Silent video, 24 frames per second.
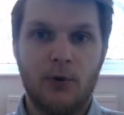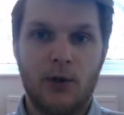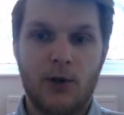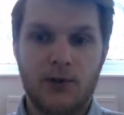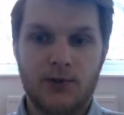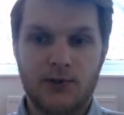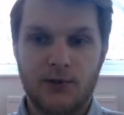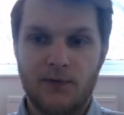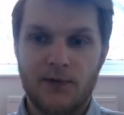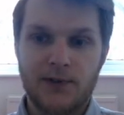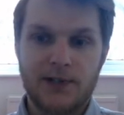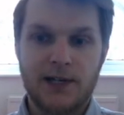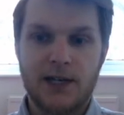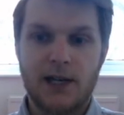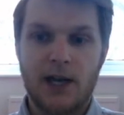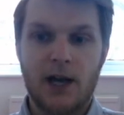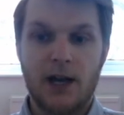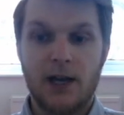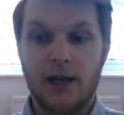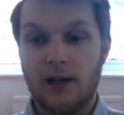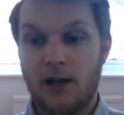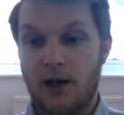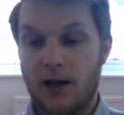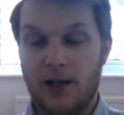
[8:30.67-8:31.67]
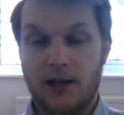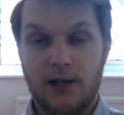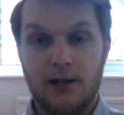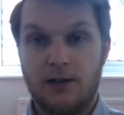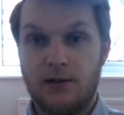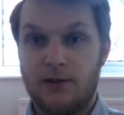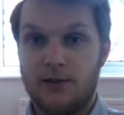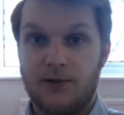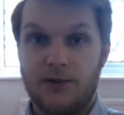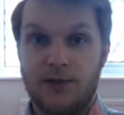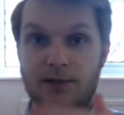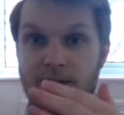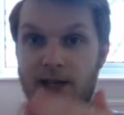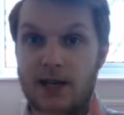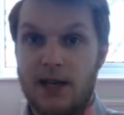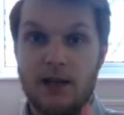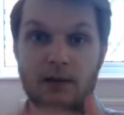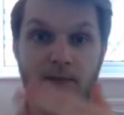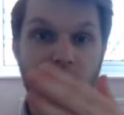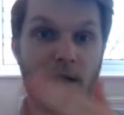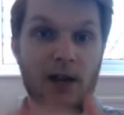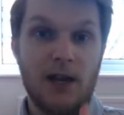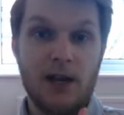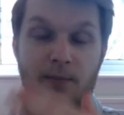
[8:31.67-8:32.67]
because obviously I can
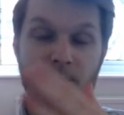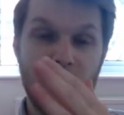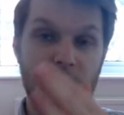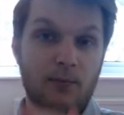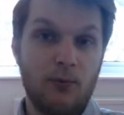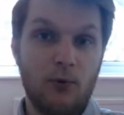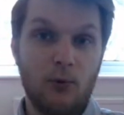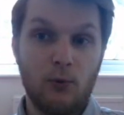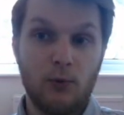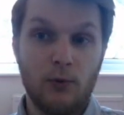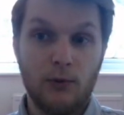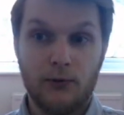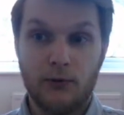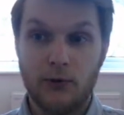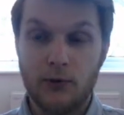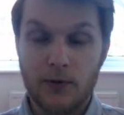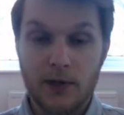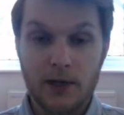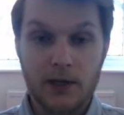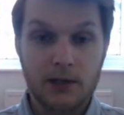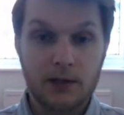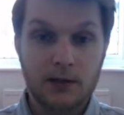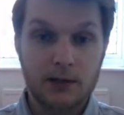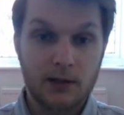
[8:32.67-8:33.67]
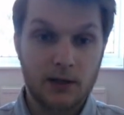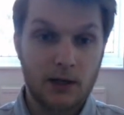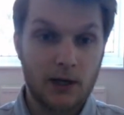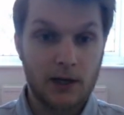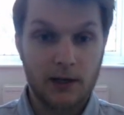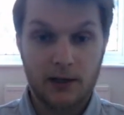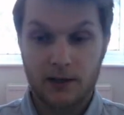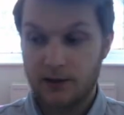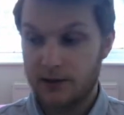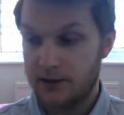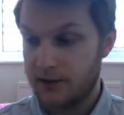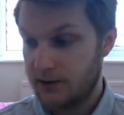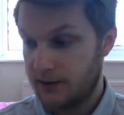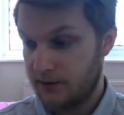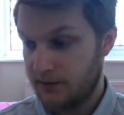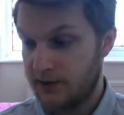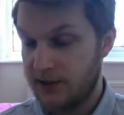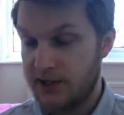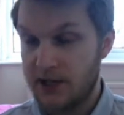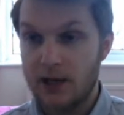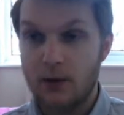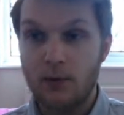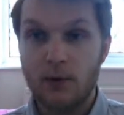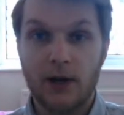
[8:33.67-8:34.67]
see many people will do this, and I can
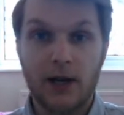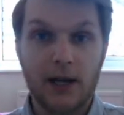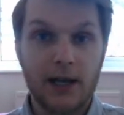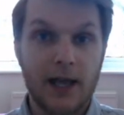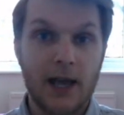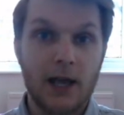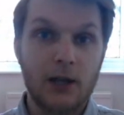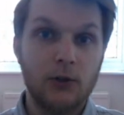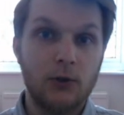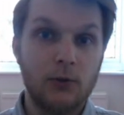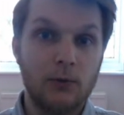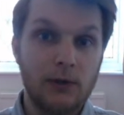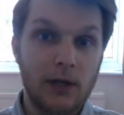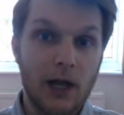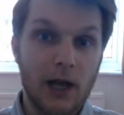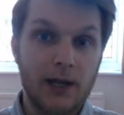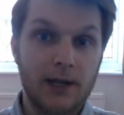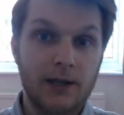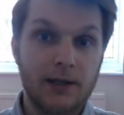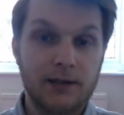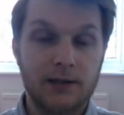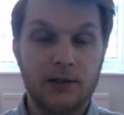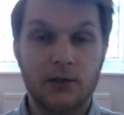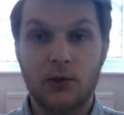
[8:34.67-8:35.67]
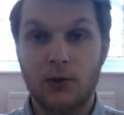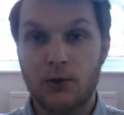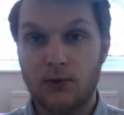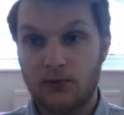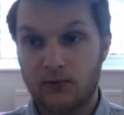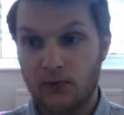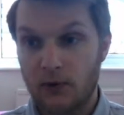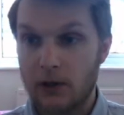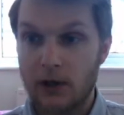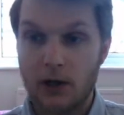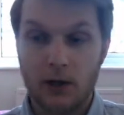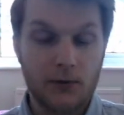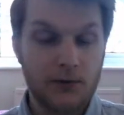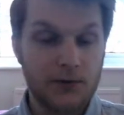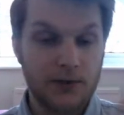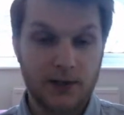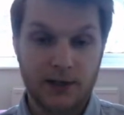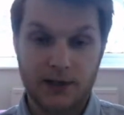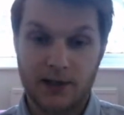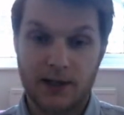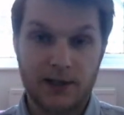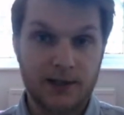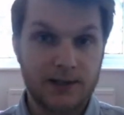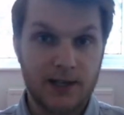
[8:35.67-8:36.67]
see when I get new likes and new follows,
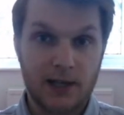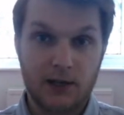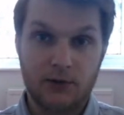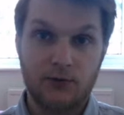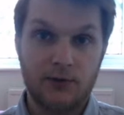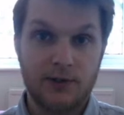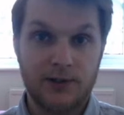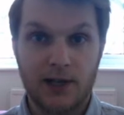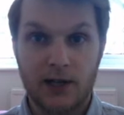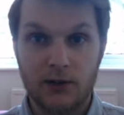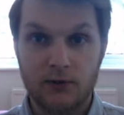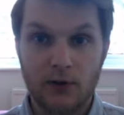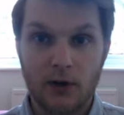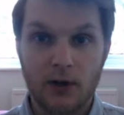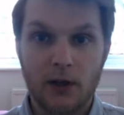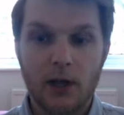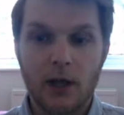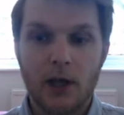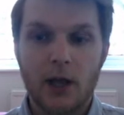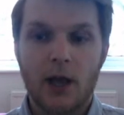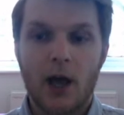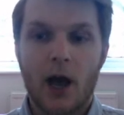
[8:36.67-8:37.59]
etc, etc,